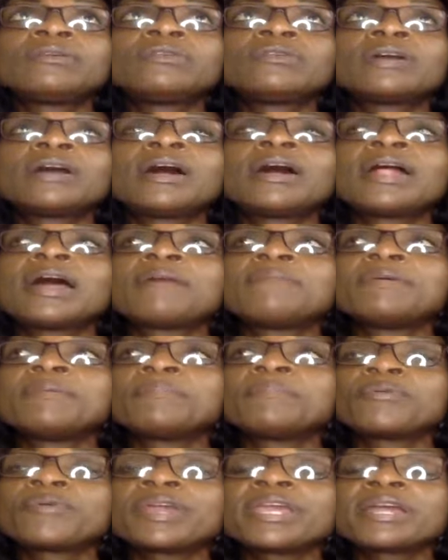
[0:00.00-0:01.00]
oh God, I've been
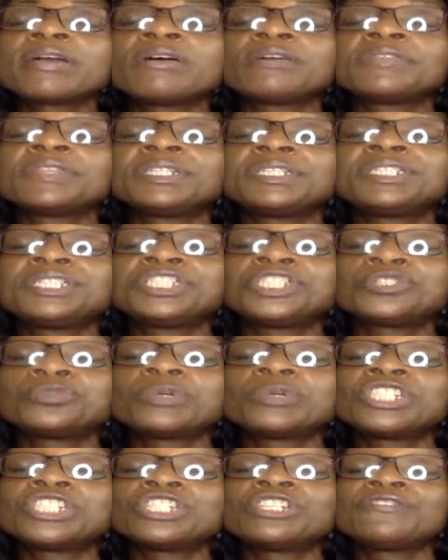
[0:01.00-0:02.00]
praying on this
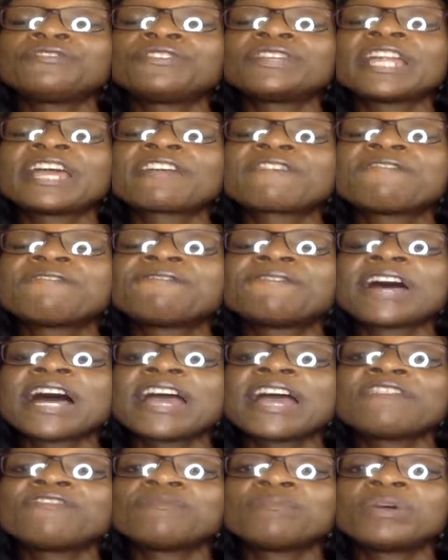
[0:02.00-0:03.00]
situation for like
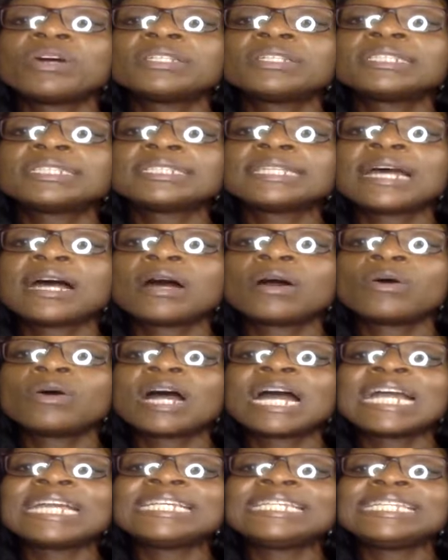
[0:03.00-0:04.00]
five months now,
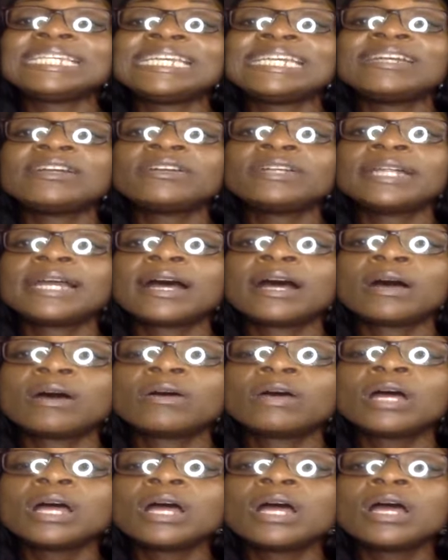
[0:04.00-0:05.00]
a year
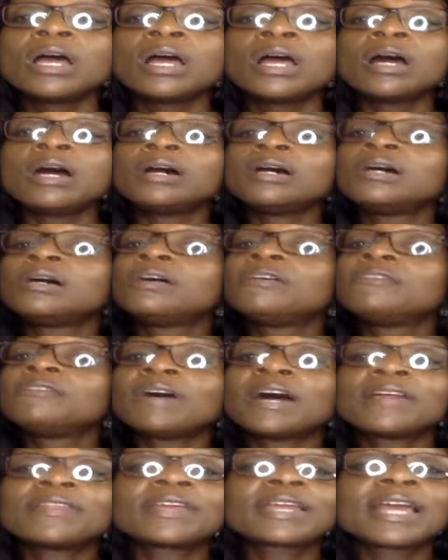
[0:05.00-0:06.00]
now.
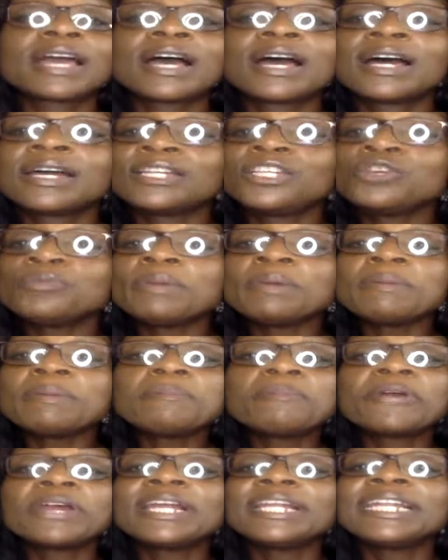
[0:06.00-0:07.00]
Father God, you may be
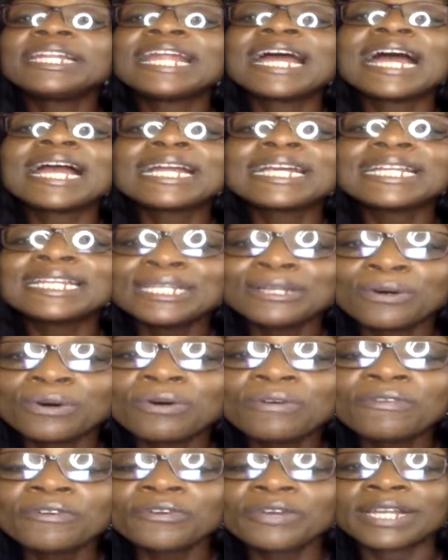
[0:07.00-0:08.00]
praying in agony
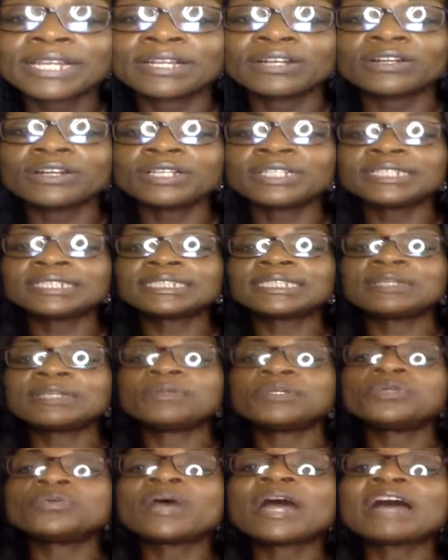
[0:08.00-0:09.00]
over it earnestly,
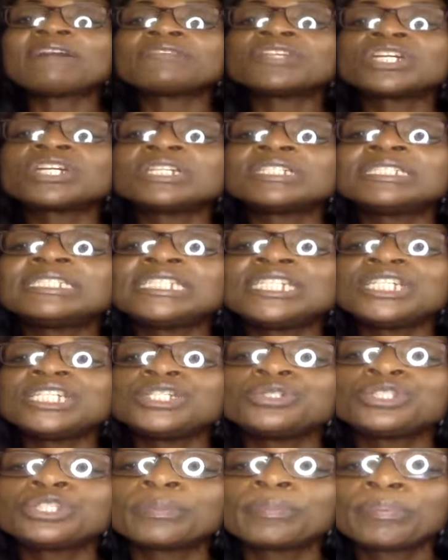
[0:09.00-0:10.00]
but you have to
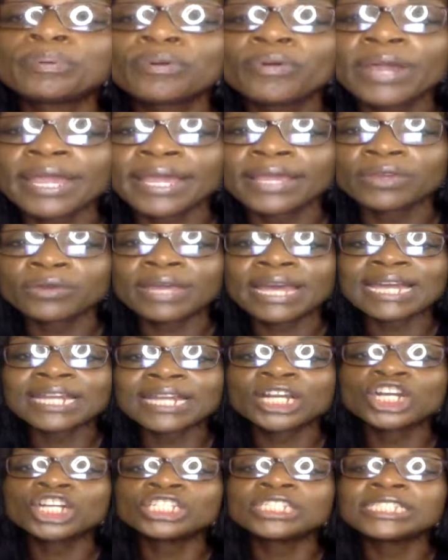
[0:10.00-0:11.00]
continue to pray. You got
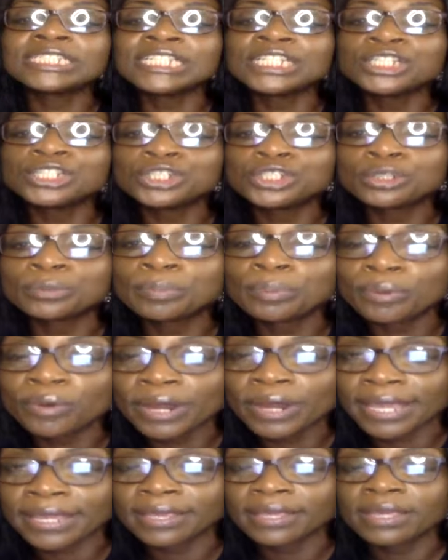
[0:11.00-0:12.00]
to continue to
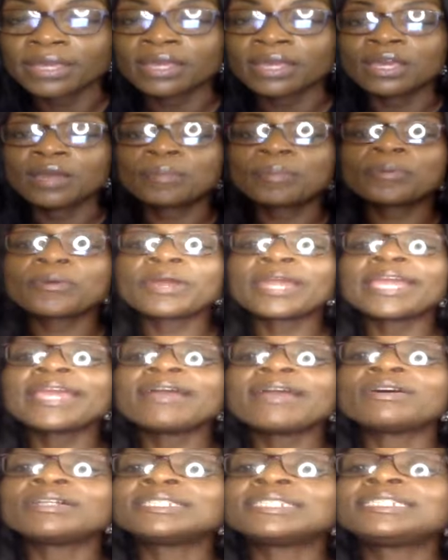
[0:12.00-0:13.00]
pray
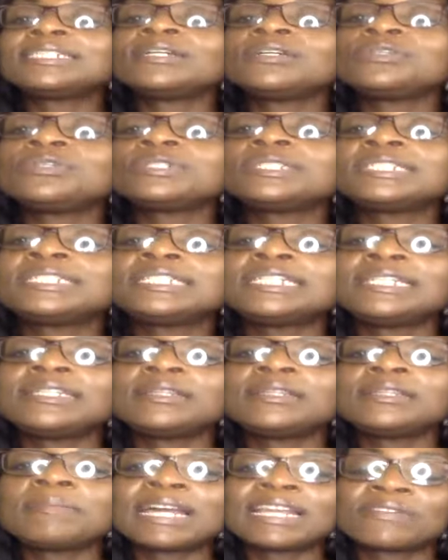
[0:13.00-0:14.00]
pray until you see
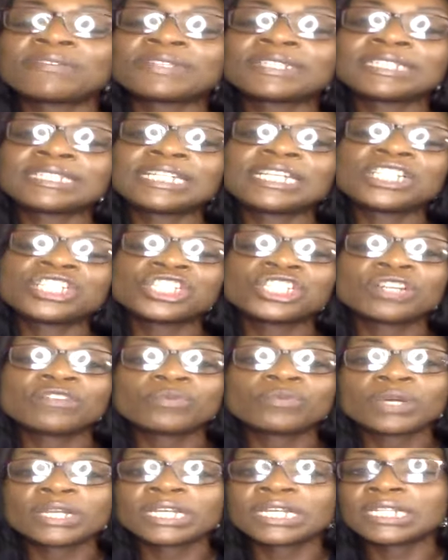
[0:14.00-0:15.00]
the manifestation
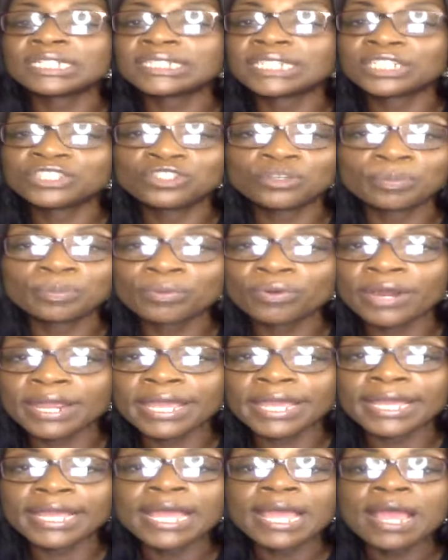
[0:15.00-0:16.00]
of what it is that you're
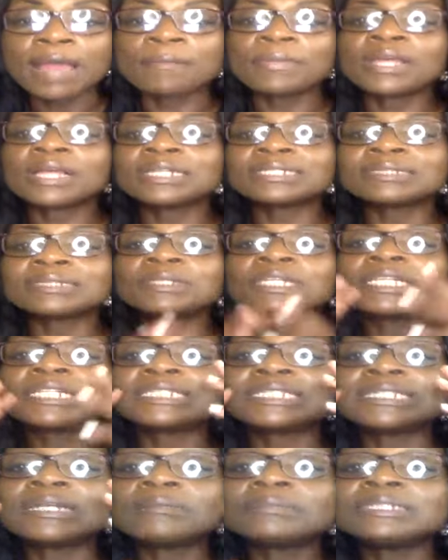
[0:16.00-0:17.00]
praying because
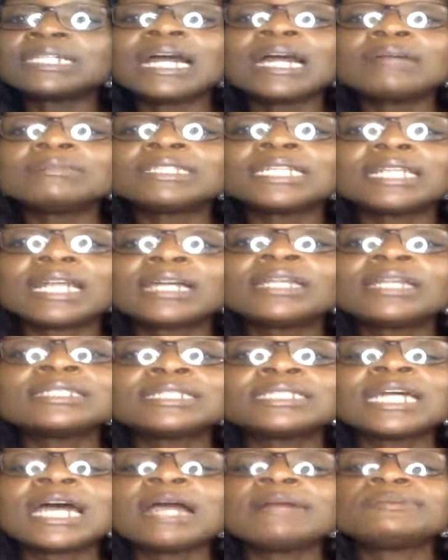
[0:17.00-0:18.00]
because sometimes a lot of
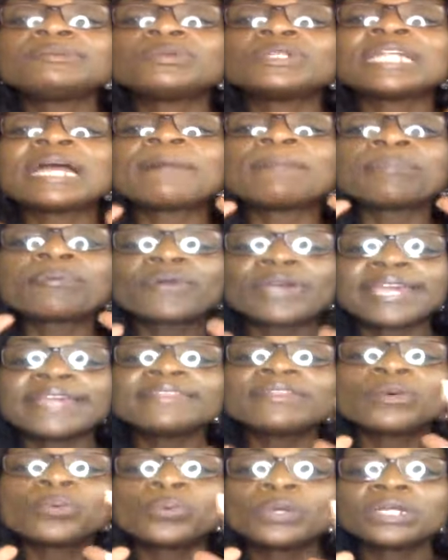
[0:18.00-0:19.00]
the times we're not
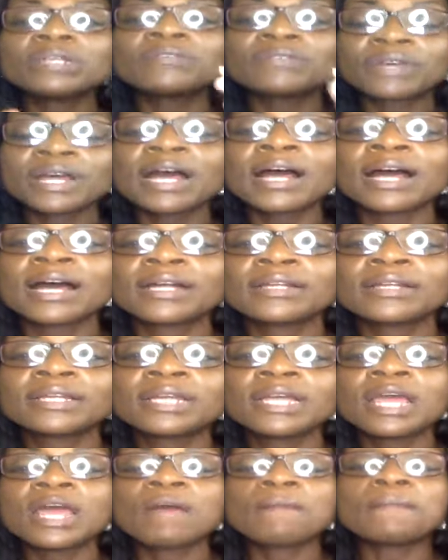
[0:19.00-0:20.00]
praying the will of god
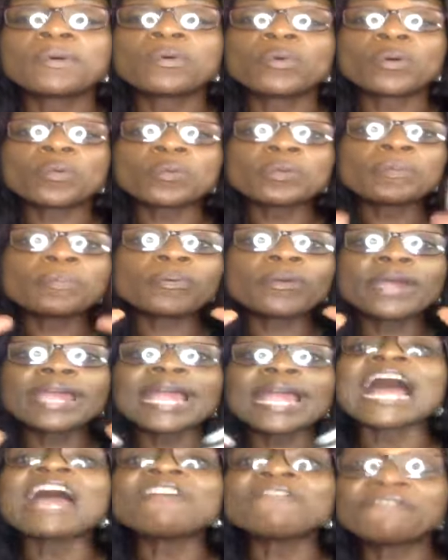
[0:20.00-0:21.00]
but when we pray
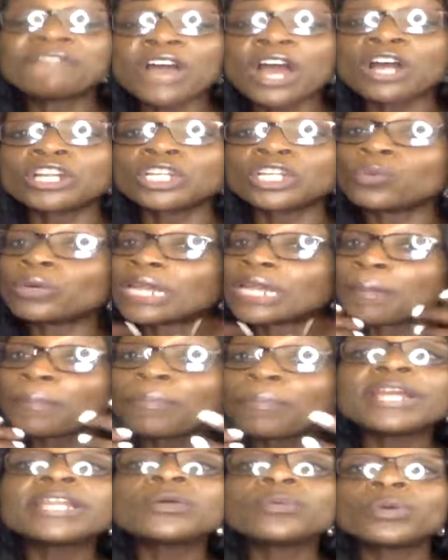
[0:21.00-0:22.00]
i found that when i
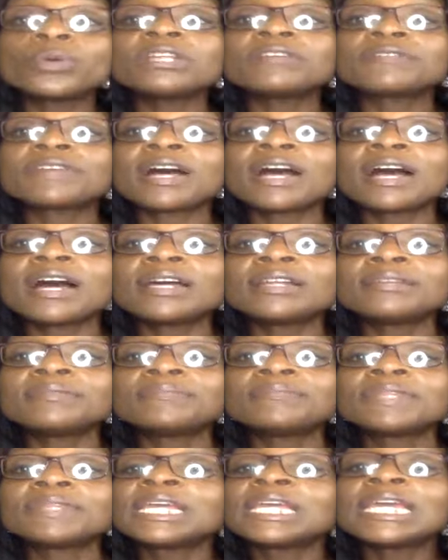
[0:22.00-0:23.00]
pray the will of god
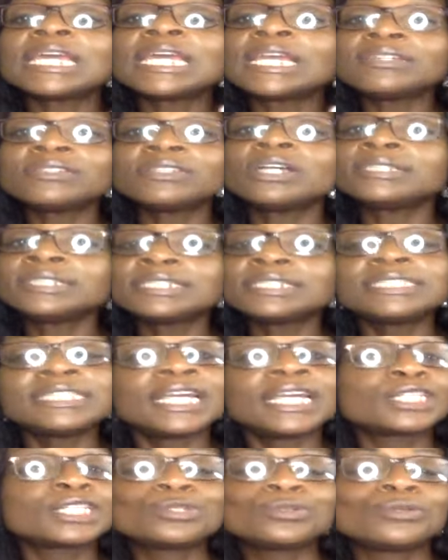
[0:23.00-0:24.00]
it doesn't
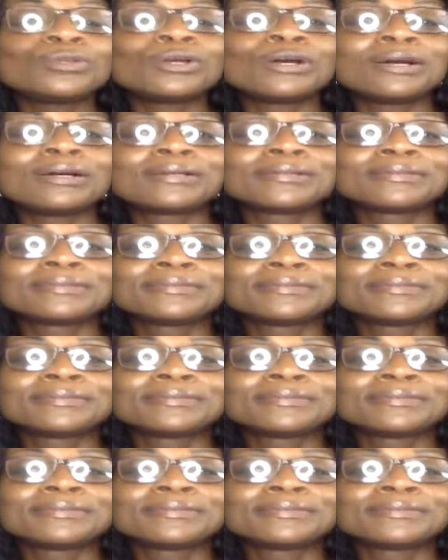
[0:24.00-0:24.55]
take too long.